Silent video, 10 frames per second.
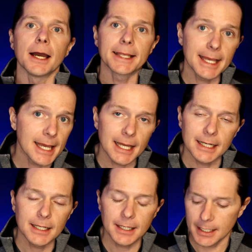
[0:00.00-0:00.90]

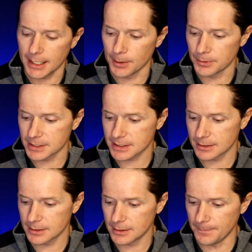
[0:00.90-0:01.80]
again, it
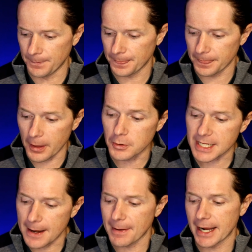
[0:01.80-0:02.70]
was
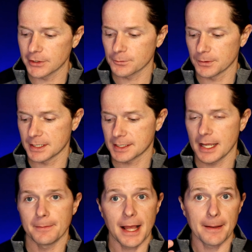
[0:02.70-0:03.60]
those 8 miles were the
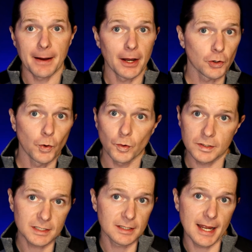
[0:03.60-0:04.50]
same 8-mile
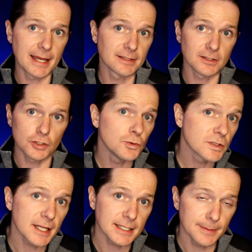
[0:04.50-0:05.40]
course as the
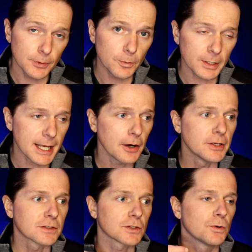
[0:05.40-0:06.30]
Tuesday tempo
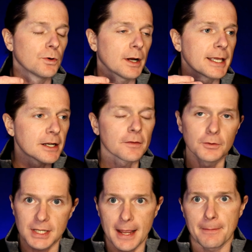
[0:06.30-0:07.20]
workout. And so again, on
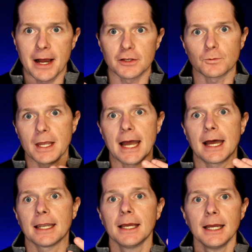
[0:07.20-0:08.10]
those 8 miles, we
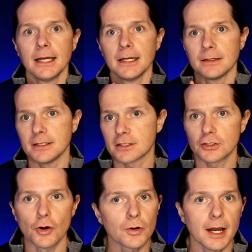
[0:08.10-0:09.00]
had these
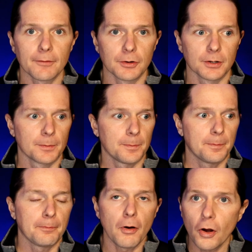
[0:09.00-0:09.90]
snow-covered
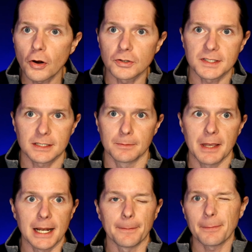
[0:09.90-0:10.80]
parts that
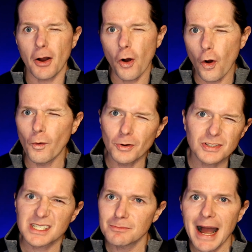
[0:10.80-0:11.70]
made up
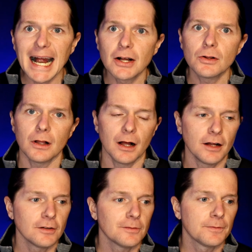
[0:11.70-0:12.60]
almost a mile
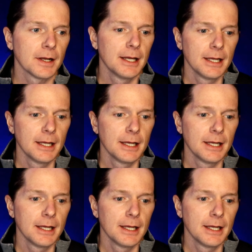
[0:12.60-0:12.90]
of